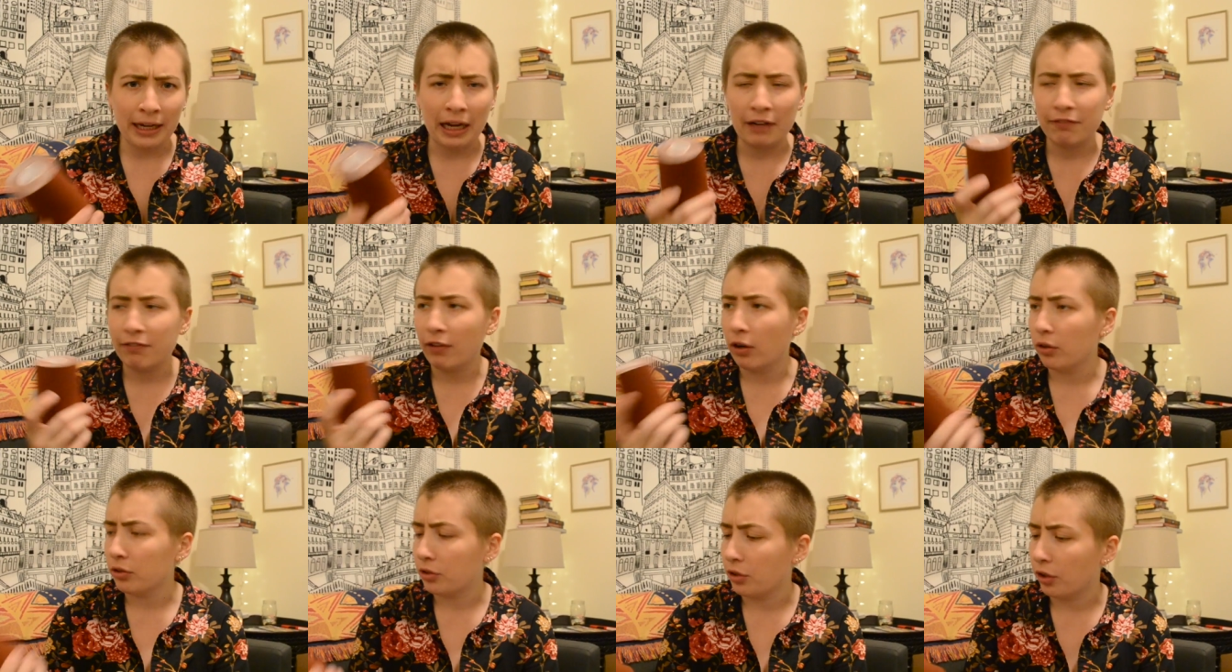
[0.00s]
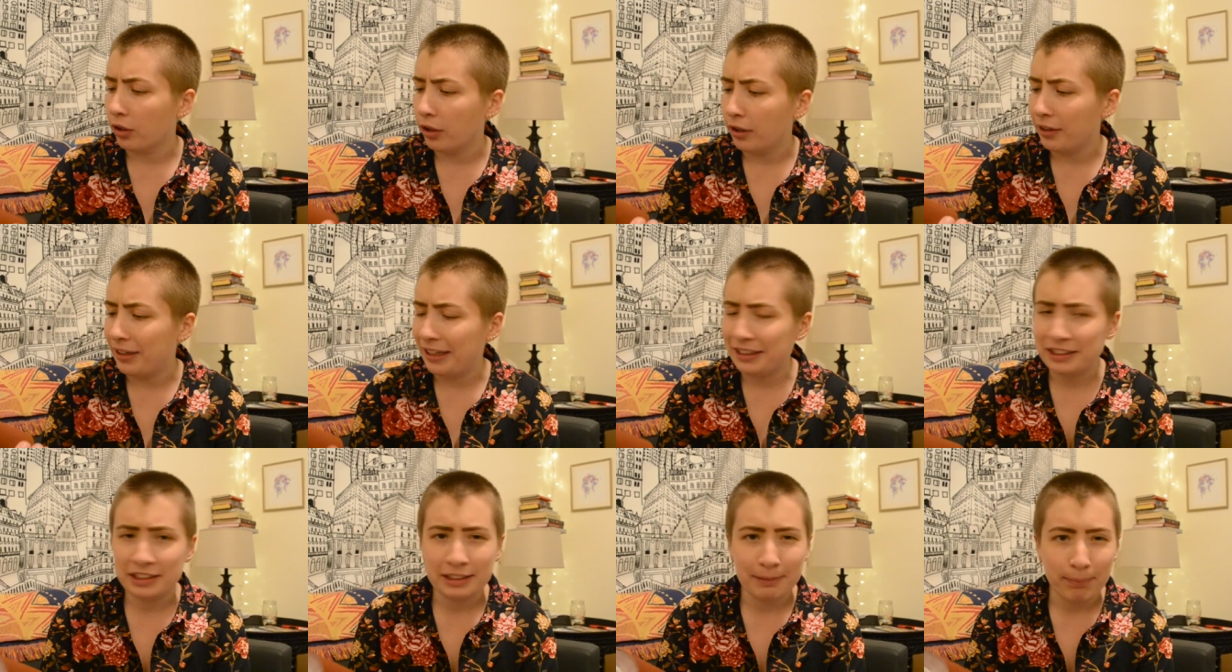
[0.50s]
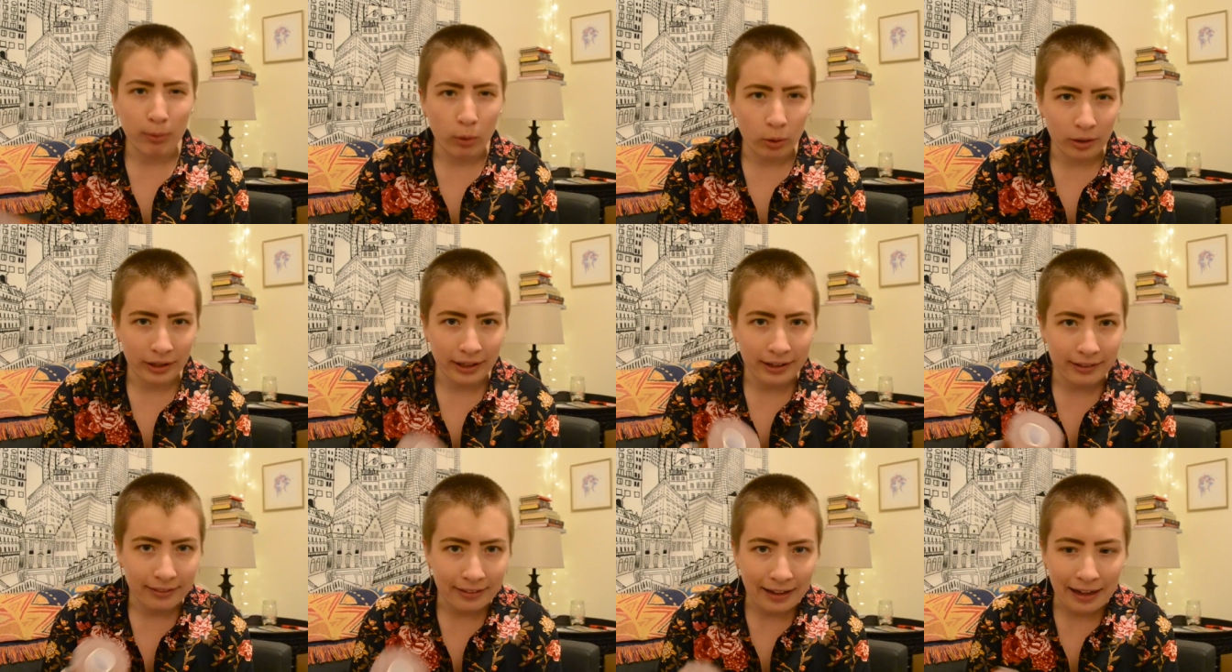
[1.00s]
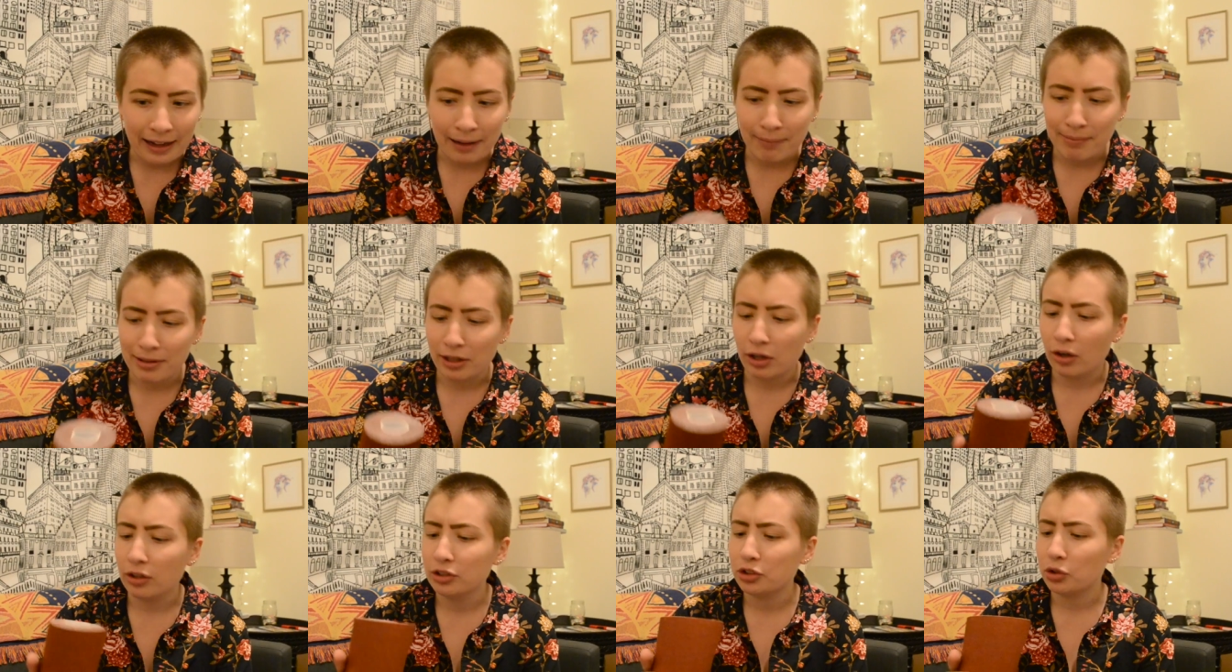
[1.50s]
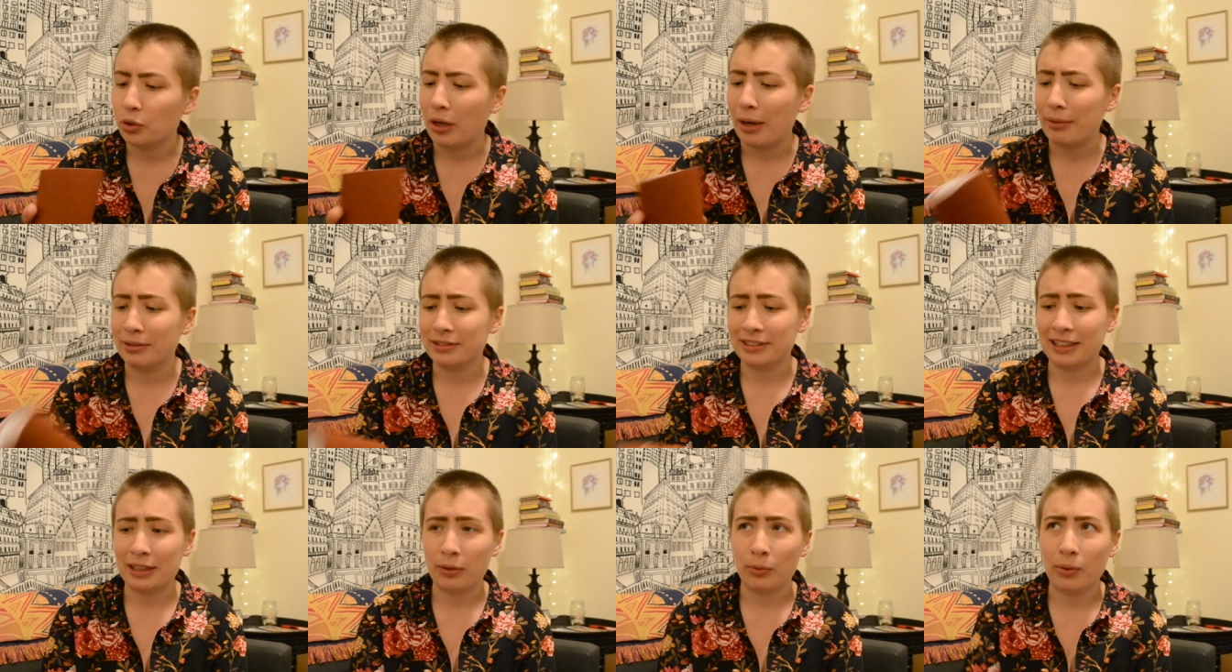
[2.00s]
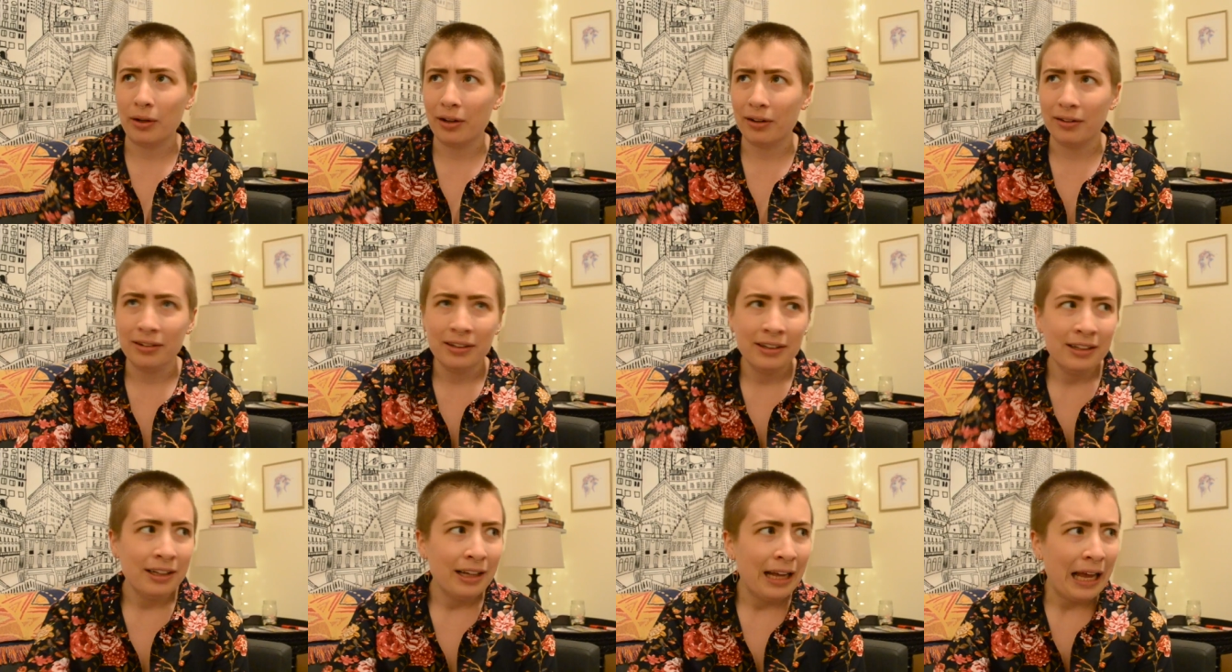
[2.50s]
I felt good in supporting them, and also I was like, well,